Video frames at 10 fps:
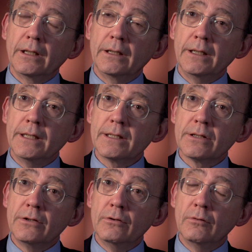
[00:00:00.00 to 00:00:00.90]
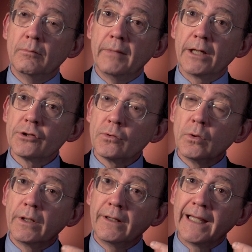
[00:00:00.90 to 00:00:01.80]
needs to make
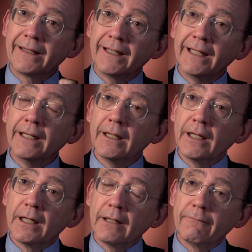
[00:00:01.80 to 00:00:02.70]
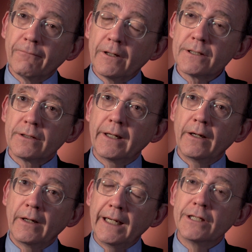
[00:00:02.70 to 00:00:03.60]
sure that the foster
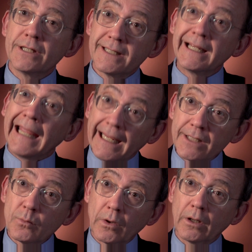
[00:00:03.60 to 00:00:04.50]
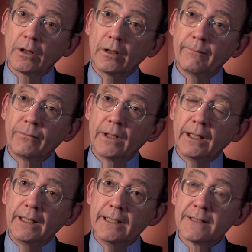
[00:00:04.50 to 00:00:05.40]
care agency caseworker
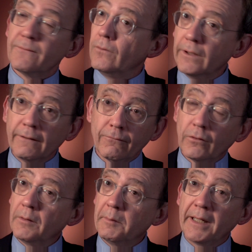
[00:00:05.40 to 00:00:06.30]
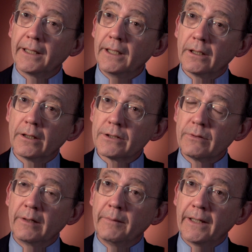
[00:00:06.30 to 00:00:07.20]
is fully informed about the
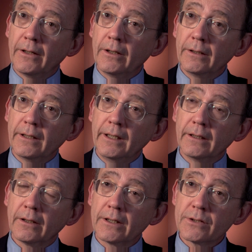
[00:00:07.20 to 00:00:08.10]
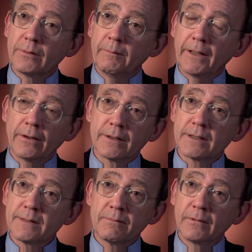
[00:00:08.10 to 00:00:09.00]
incarcerated
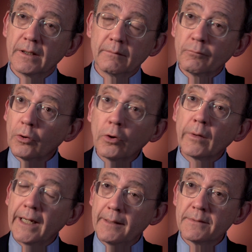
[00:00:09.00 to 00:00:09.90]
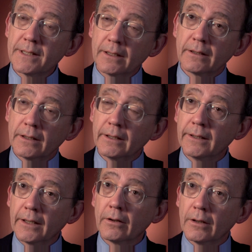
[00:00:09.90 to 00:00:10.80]
parent's programs
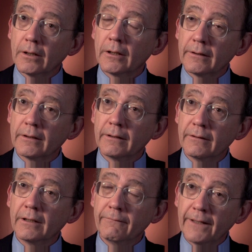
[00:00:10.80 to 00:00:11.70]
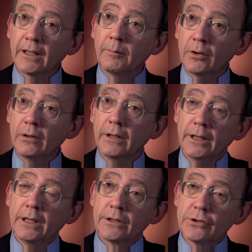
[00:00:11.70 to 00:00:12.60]
that are available
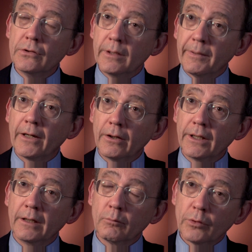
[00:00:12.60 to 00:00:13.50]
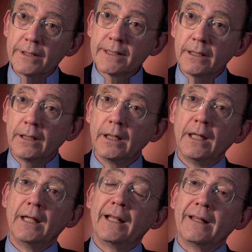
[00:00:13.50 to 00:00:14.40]
to the parent in prison,
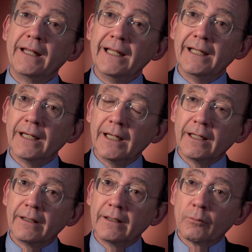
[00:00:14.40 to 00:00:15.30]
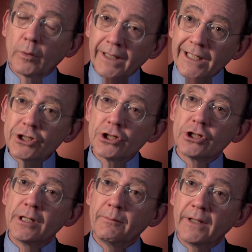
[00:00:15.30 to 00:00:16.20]
the
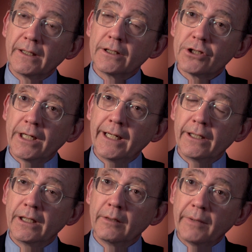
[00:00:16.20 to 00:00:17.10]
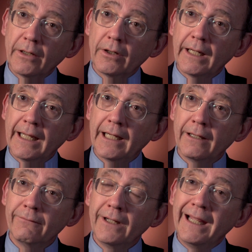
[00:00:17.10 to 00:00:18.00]
relationship that the child and the parent
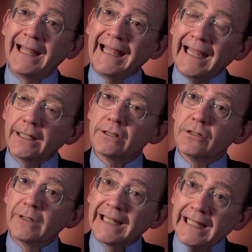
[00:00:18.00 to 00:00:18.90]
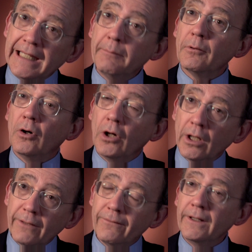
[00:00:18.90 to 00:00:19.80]
have, and to keep
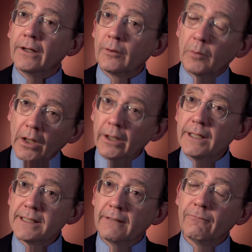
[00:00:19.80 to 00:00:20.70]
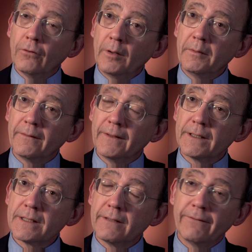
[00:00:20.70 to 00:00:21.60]
all of the other parties informed of
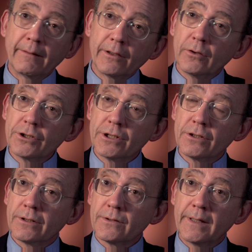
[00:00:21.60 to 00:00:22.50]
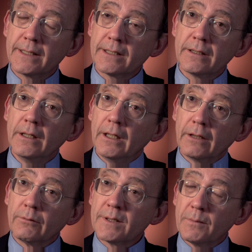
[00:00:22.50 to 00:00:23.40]
this. The family court judge also has
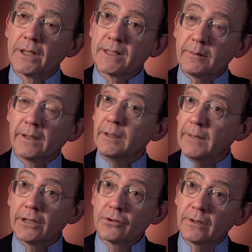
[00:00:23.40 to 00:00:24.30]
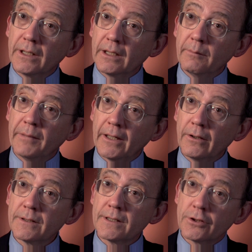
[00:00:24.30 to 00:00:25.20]
a responsibility to make sure that the
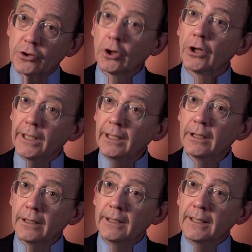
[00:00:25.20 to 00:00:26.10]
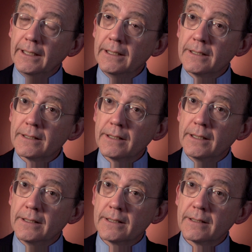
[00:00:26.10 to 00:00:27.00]
parent's attorney
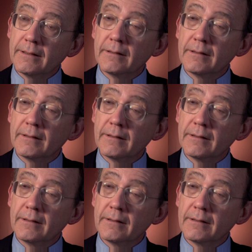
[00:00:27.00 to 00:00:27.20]
is